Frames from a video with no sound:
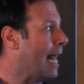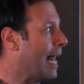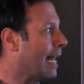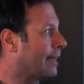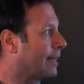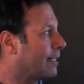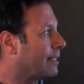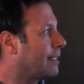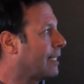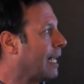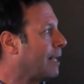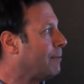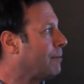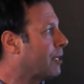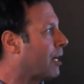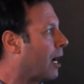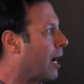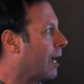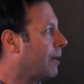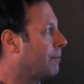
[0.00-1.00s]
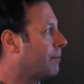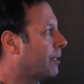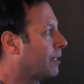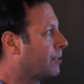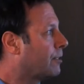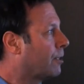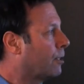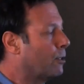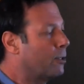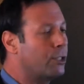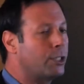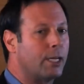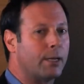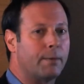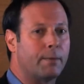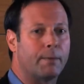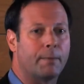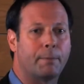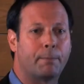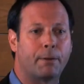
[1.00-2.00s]
At the same time, the
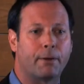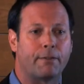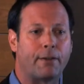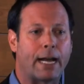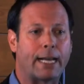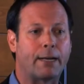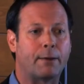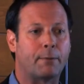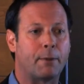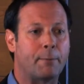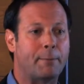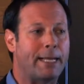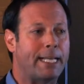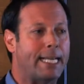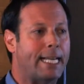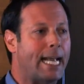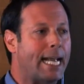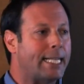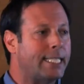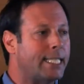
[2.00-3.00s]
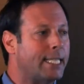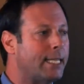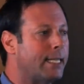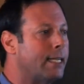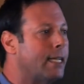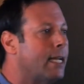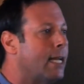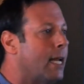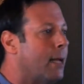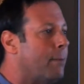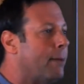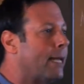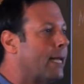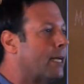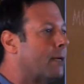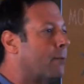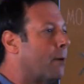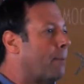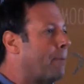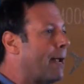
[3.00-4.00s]
solution provided remediation and
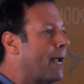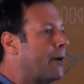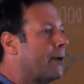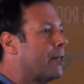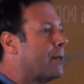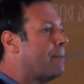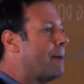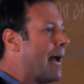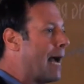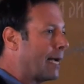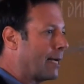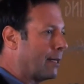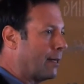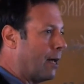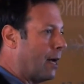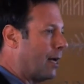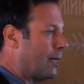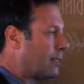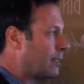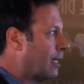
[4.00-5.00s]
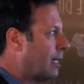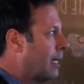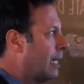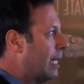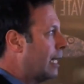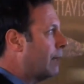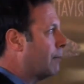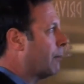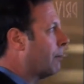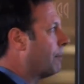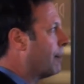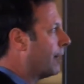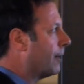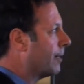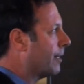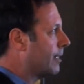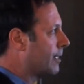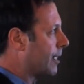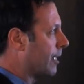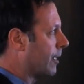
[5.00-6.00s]
began to repair the packet loss and
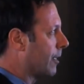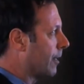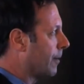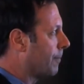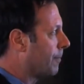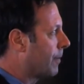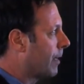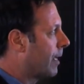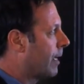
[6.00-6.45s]
repair the jitter.